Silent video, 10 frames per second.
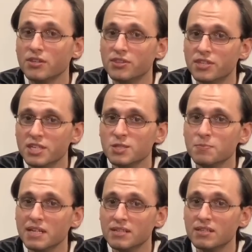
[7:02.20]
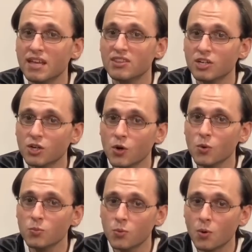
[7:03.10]
This meant that the Cold
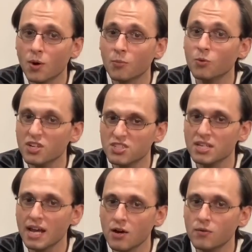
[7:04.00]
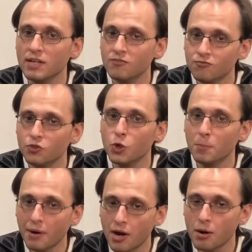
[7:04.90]
War was now in full
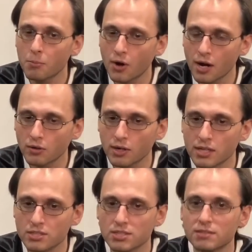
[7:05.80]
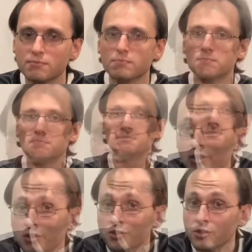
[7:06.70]
progress.
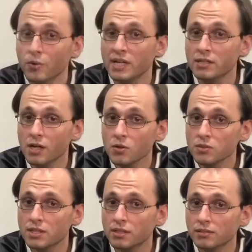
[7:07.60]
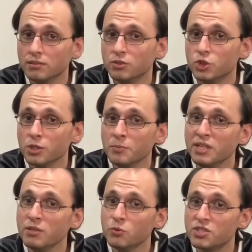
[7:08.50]
So at Yalta, Germany
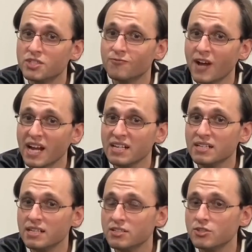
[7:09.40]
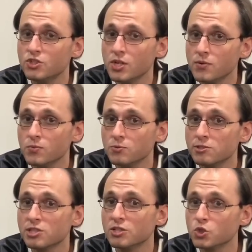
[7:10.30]
was divided into zones
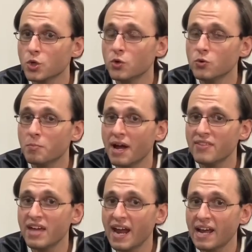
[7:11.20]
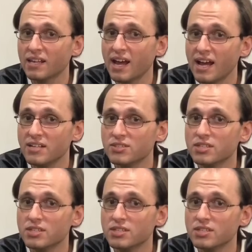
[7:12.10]
controlled by the Allies.